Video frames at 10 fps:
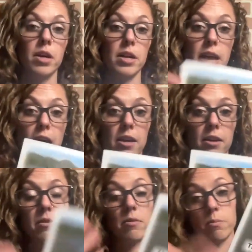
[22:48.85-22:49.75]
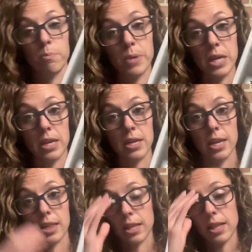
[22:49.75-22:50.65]
Again, being
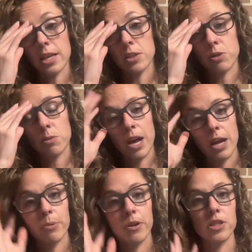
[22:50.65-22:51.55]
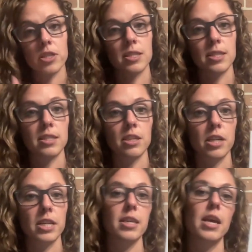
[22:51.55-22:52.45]
in the classroom, I purchased this
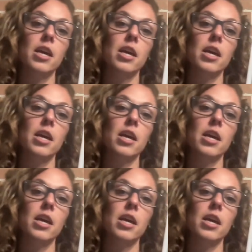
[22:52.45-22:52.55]
series